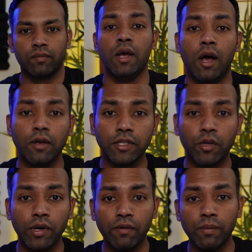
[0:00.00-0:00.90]
How's it
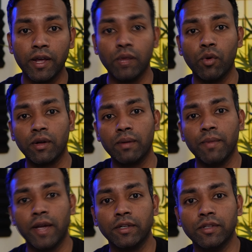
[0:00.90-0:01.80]
going, everybody? Welcome
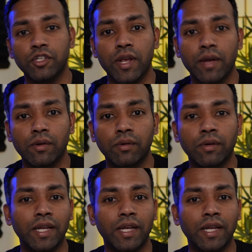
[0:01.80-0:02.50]
back to the channel.